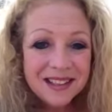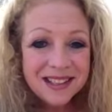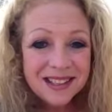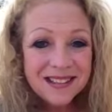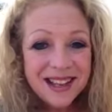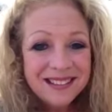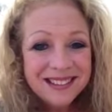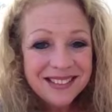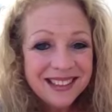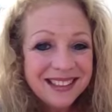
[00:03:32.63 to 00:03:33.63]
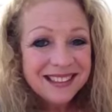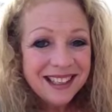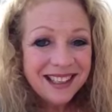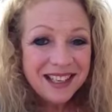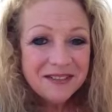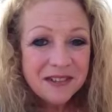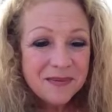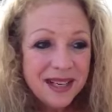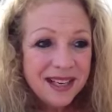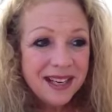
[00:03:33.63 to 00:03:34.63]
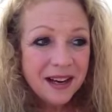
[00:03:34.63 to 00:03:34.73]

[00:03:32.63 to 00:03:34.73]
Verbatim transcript: So that was really exciting for me.